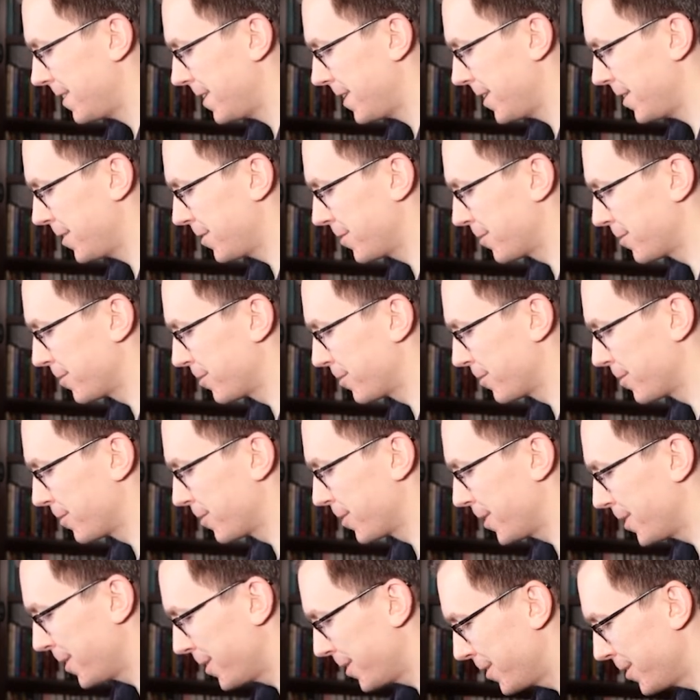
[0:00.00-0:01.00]

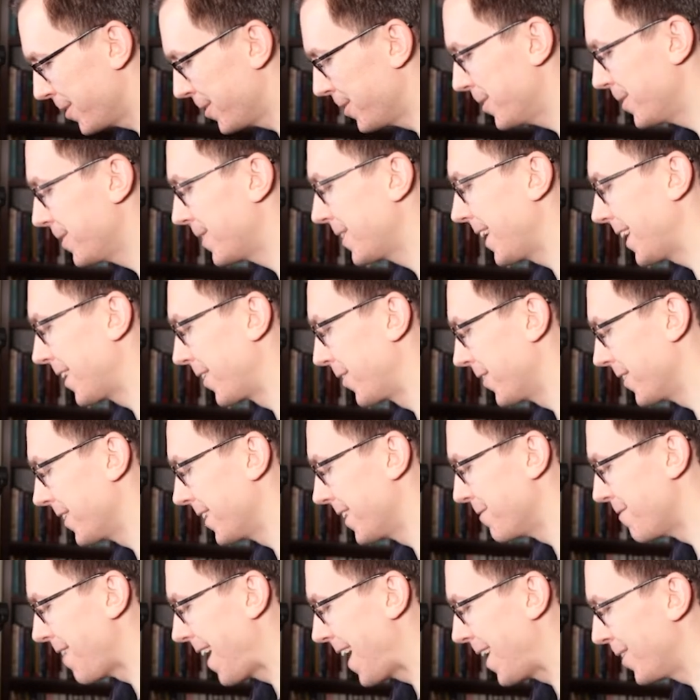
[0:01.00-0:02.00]
hetero, get all
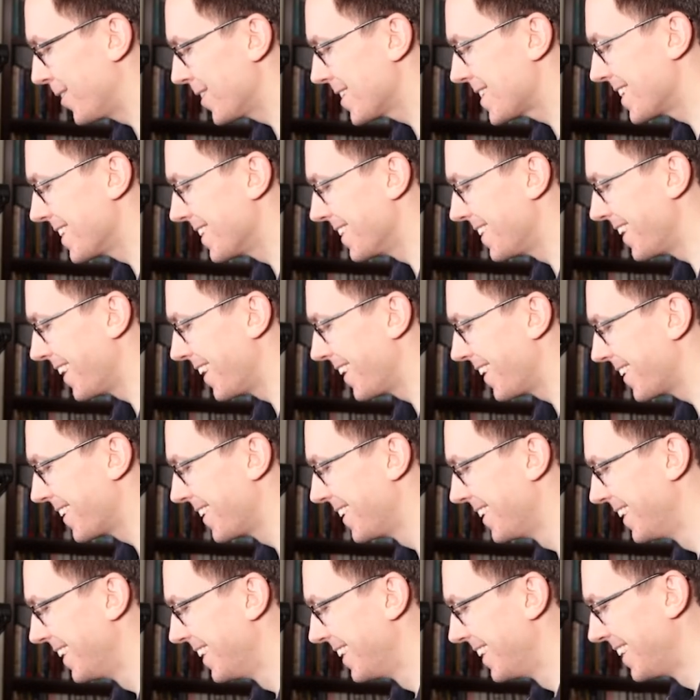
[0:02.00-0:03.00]
the vowels in
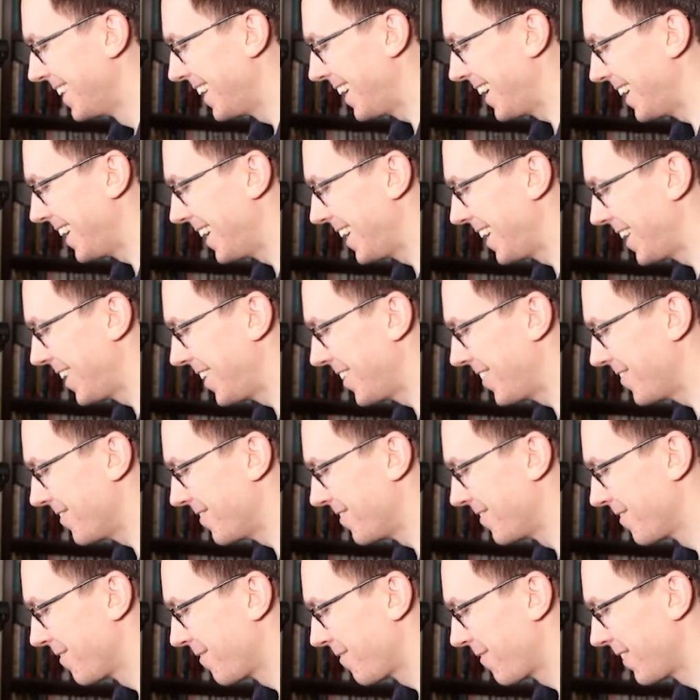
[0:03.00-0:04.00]
there,
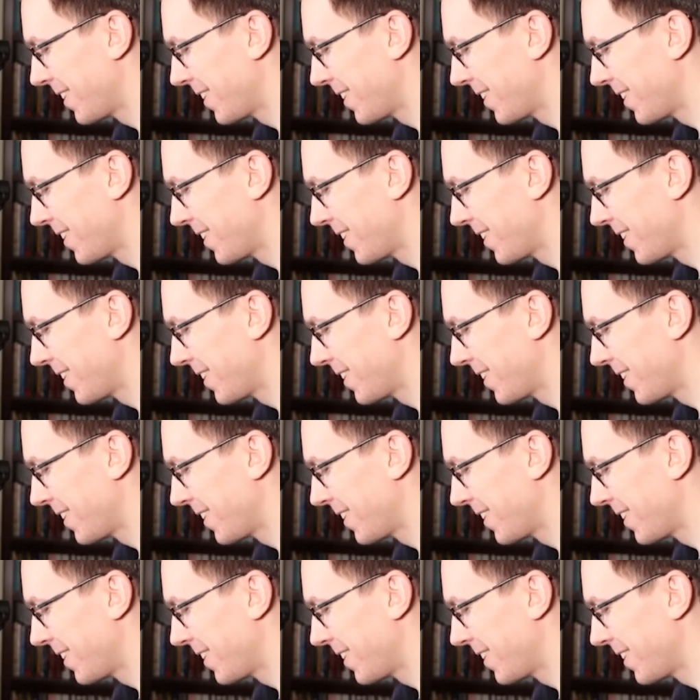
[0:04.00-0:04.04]
um,